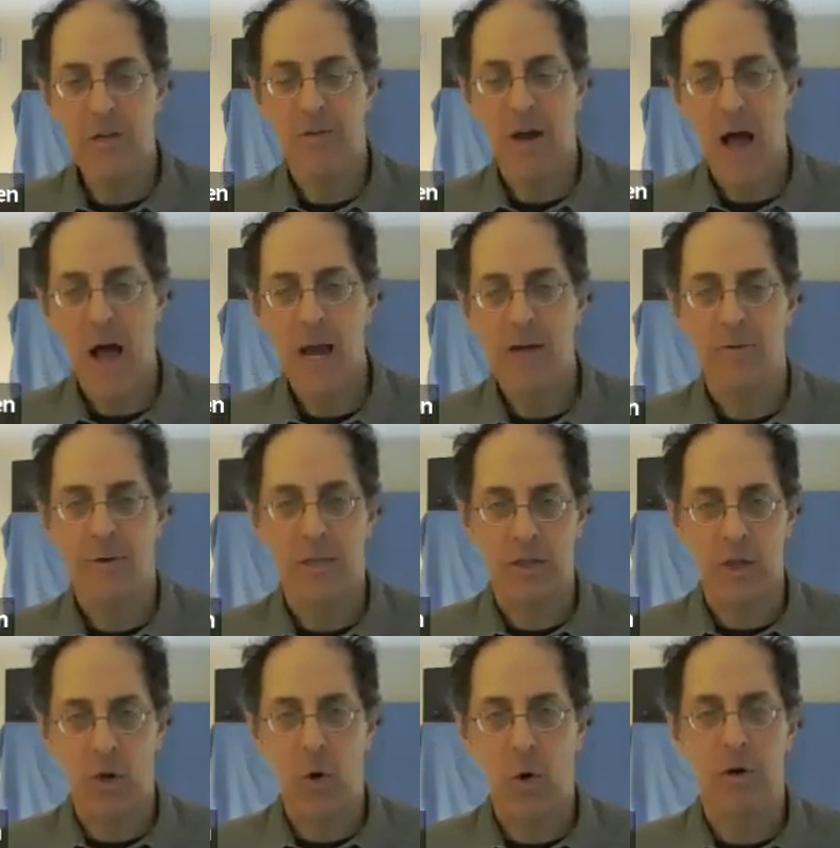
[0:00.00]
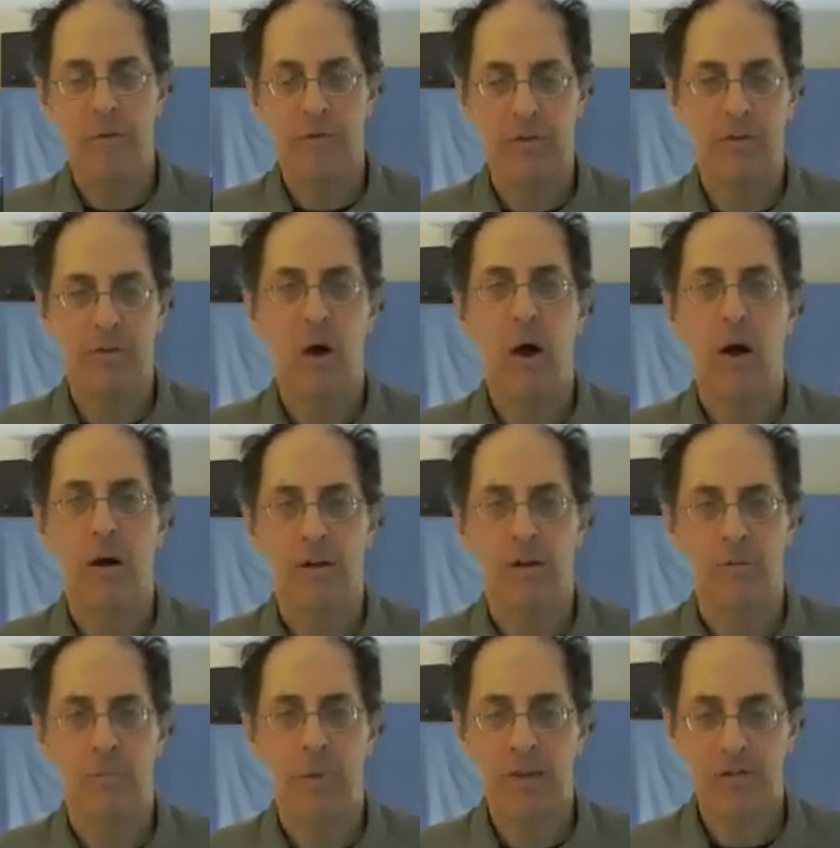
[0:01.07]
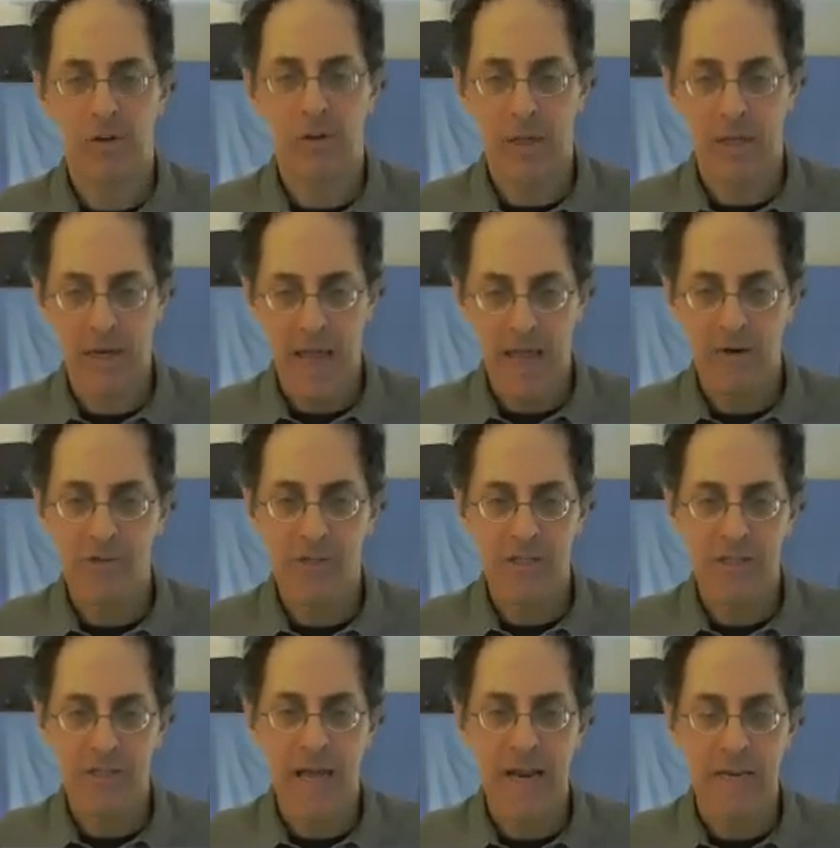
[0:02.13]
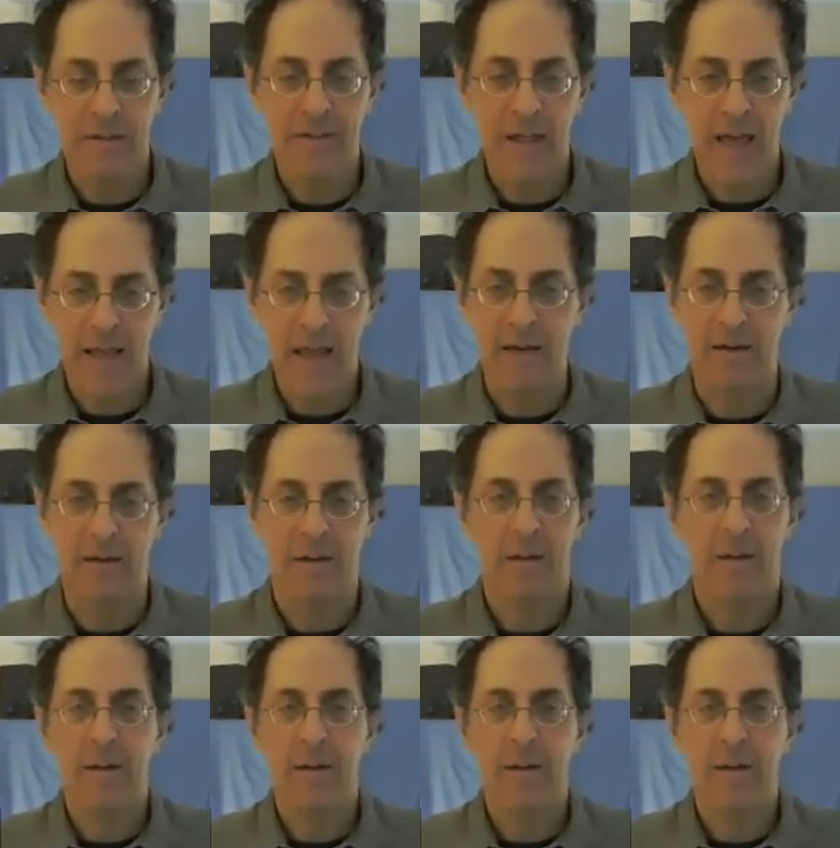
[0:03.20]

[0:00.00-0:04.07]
of iron in the core of a star is basically an energy dead end.